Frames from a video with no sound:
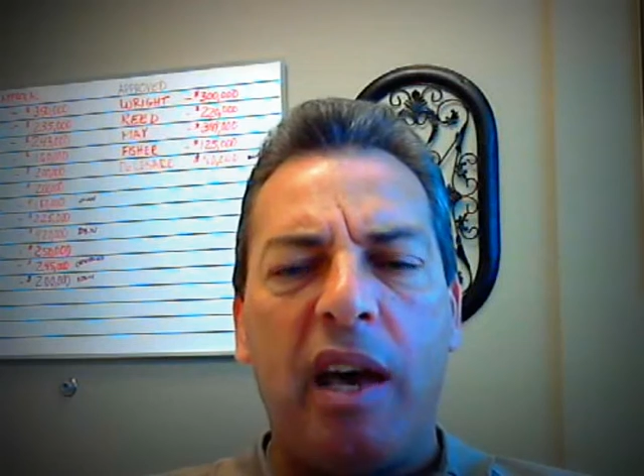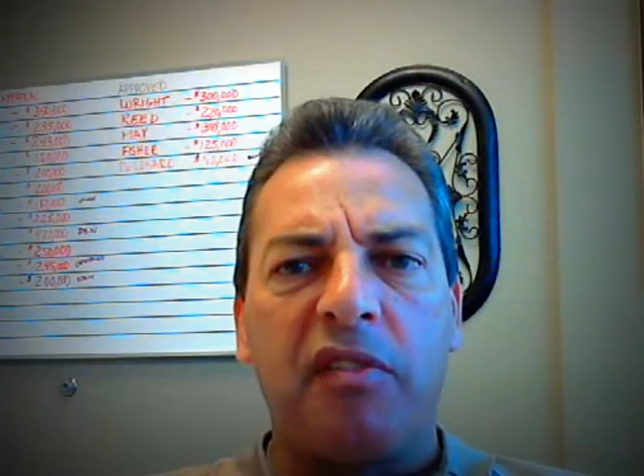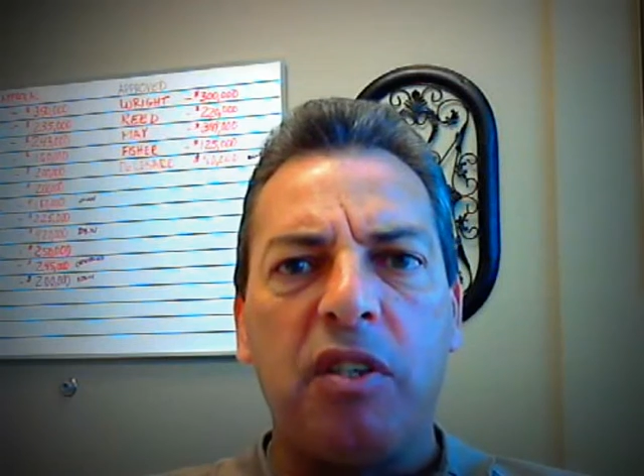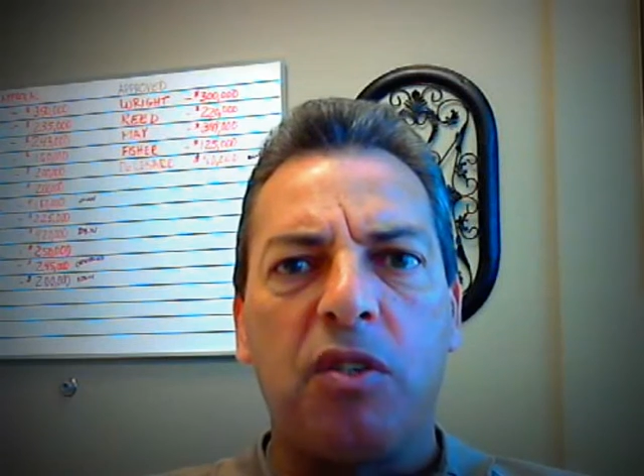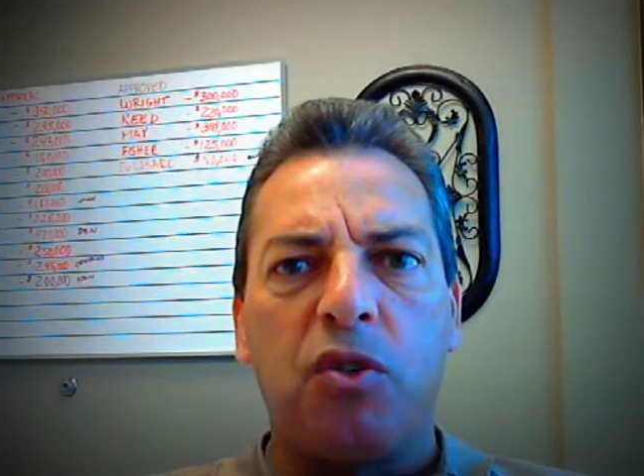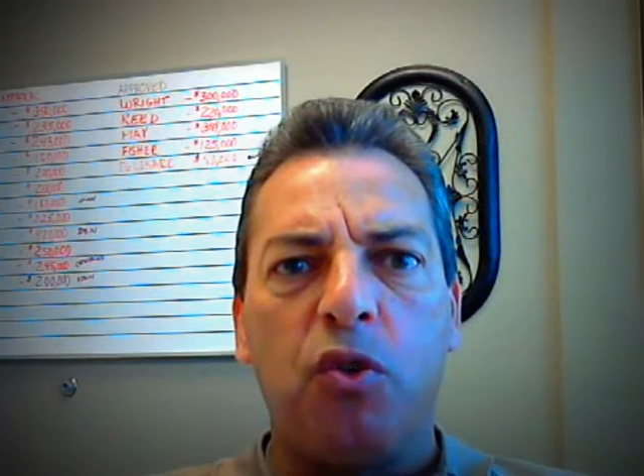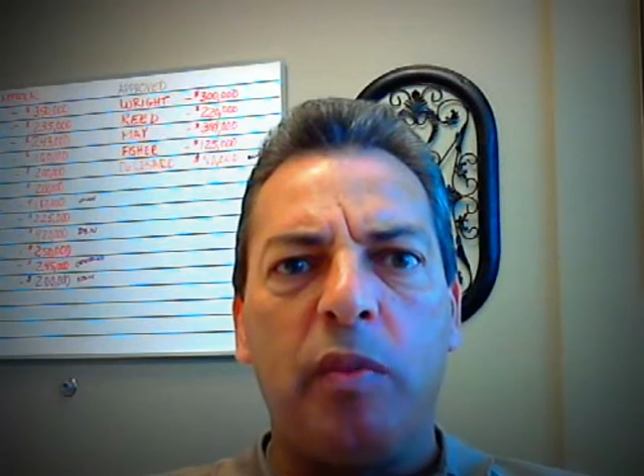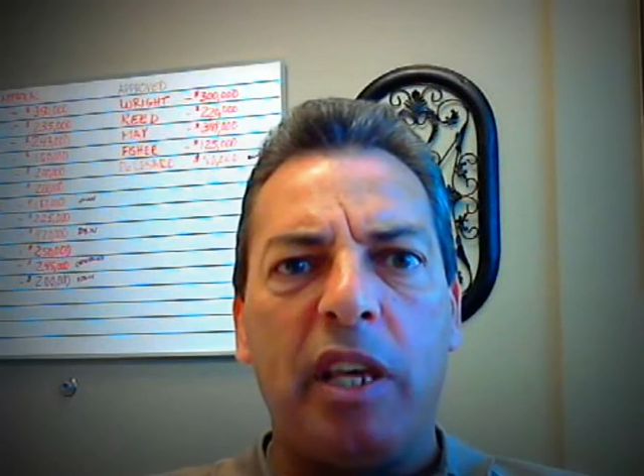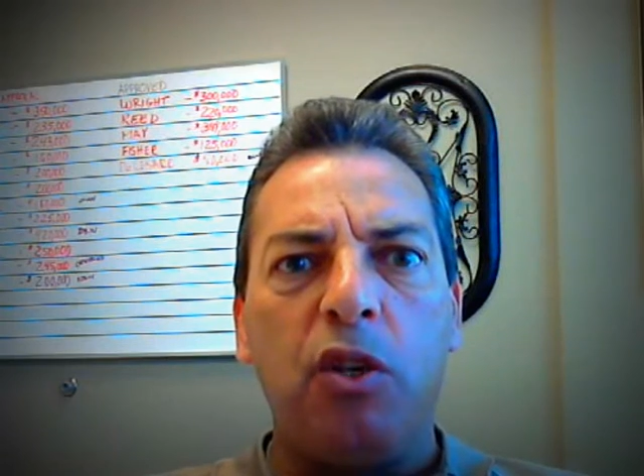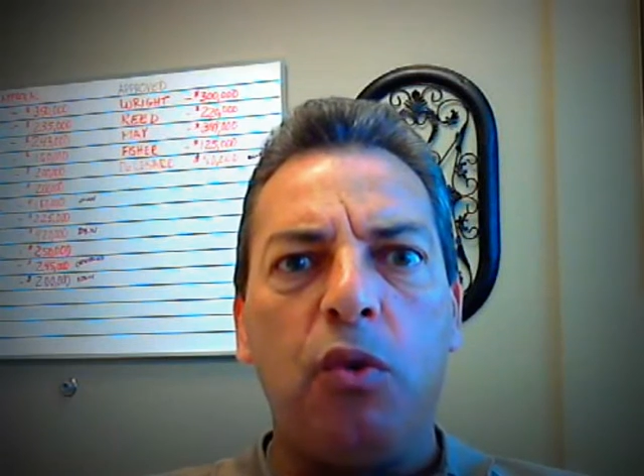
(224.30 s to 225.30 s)
you have to
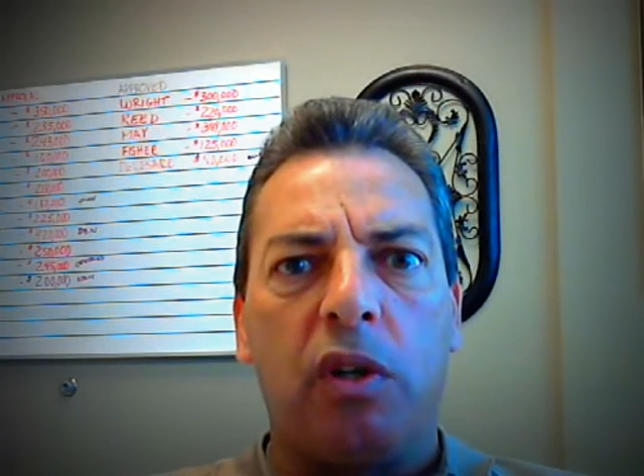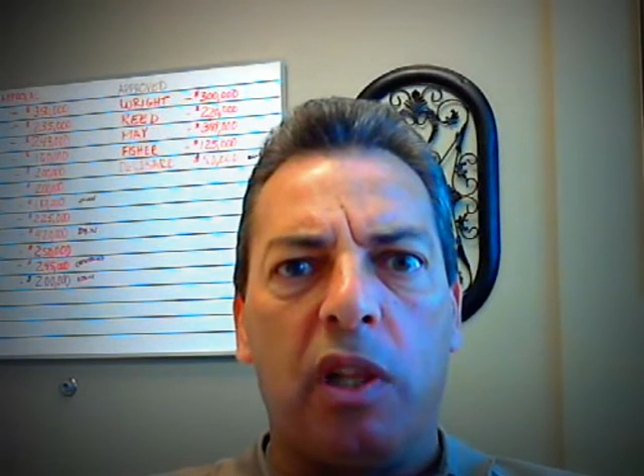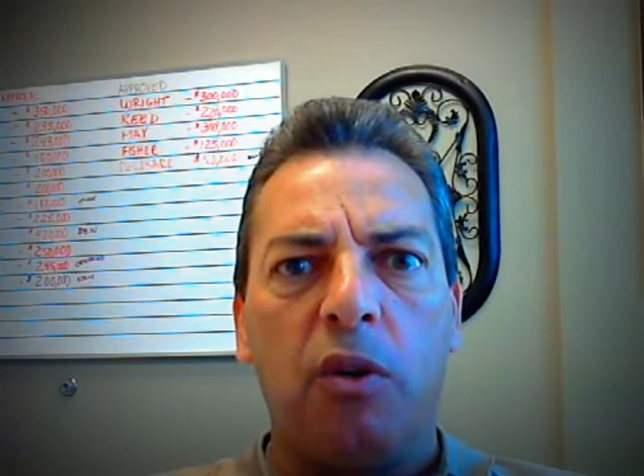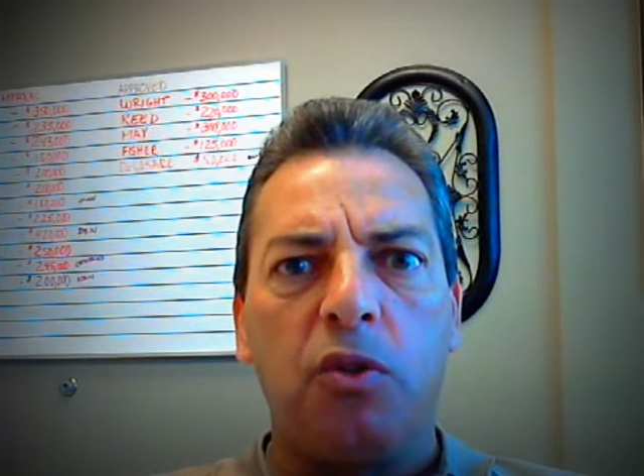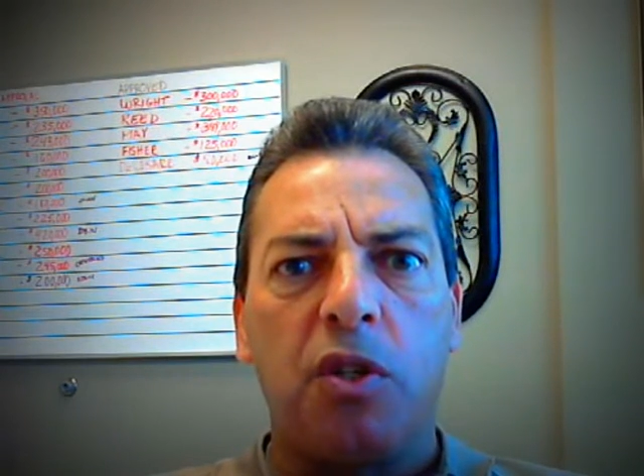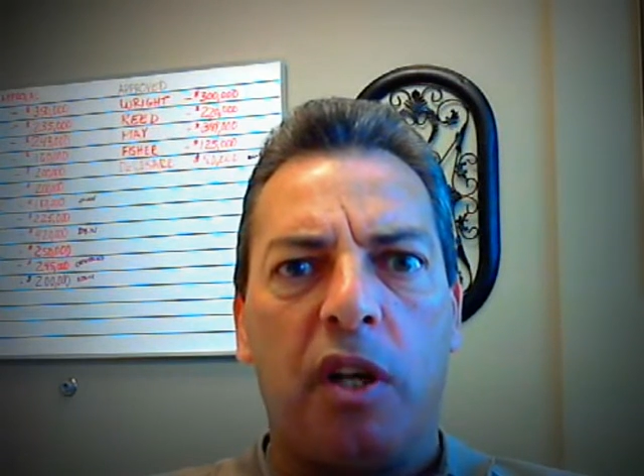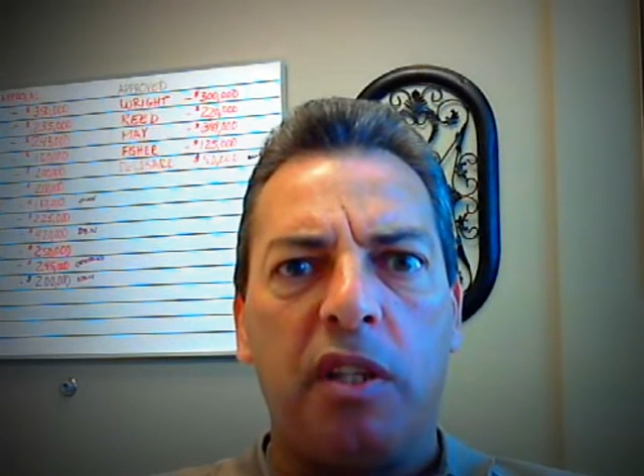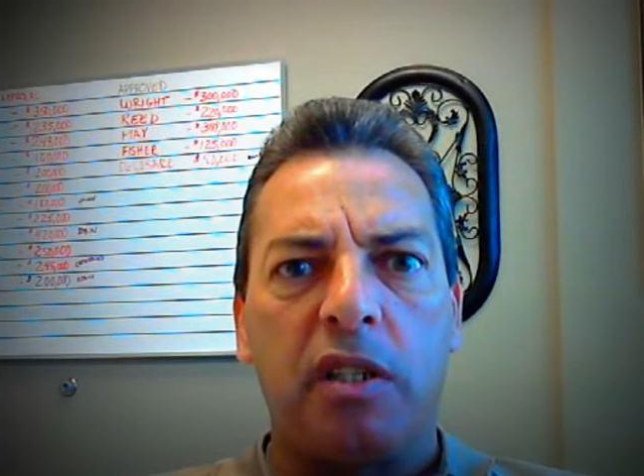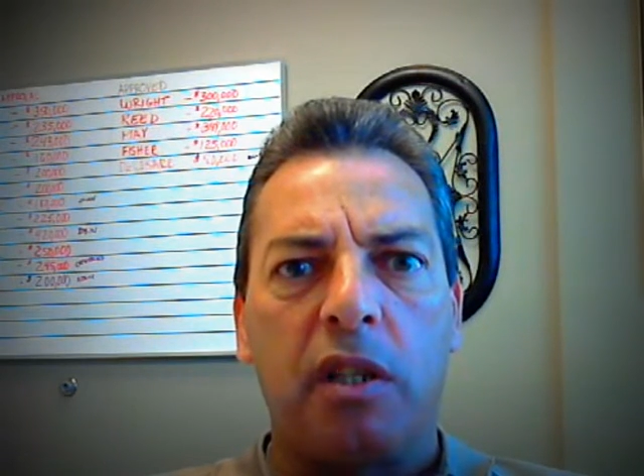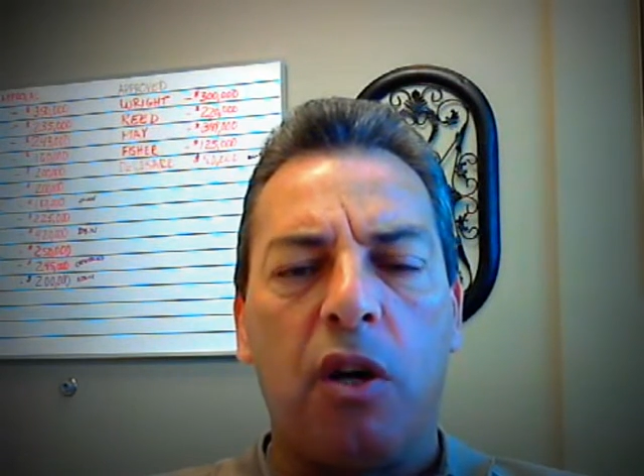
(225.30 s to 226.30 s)
assume that you
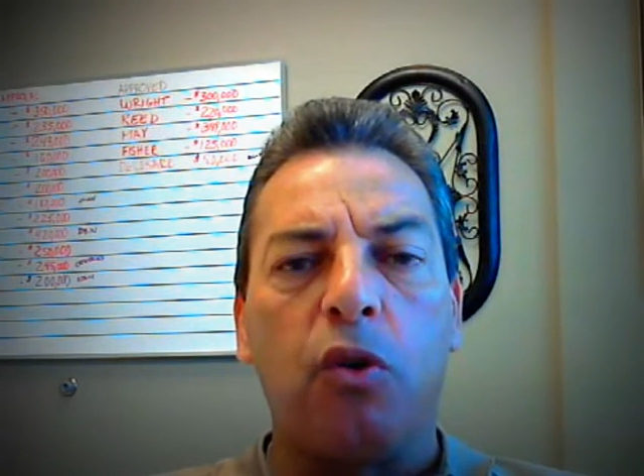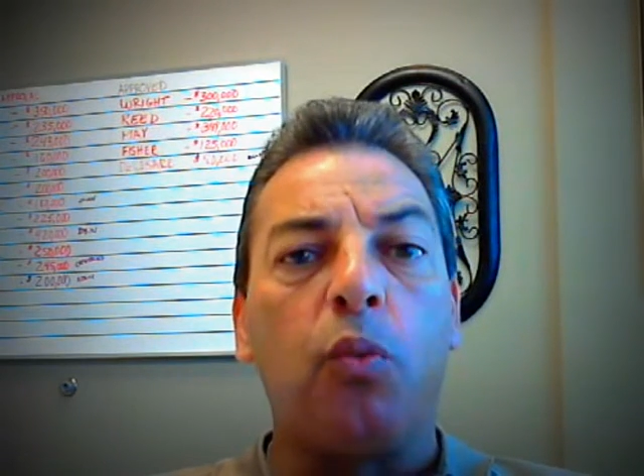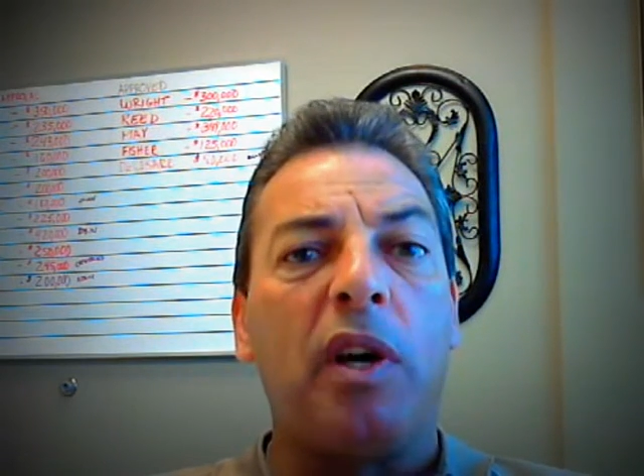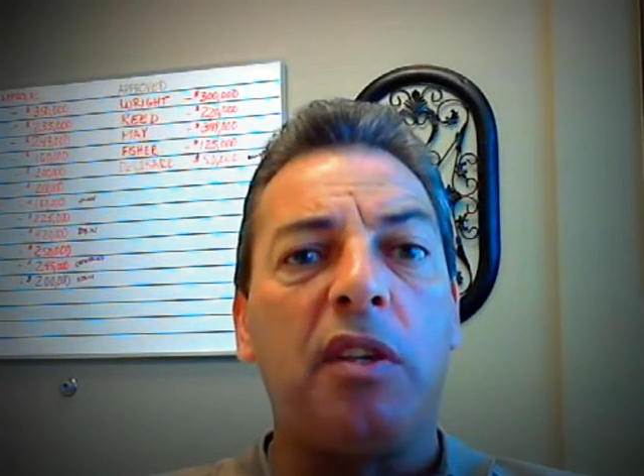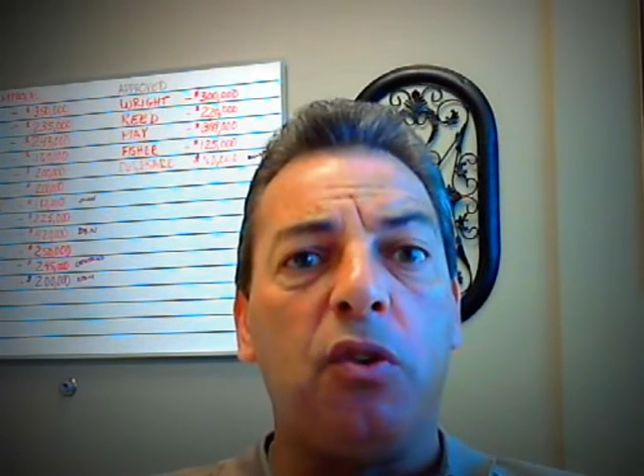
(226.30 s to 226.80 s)
closed on this loan,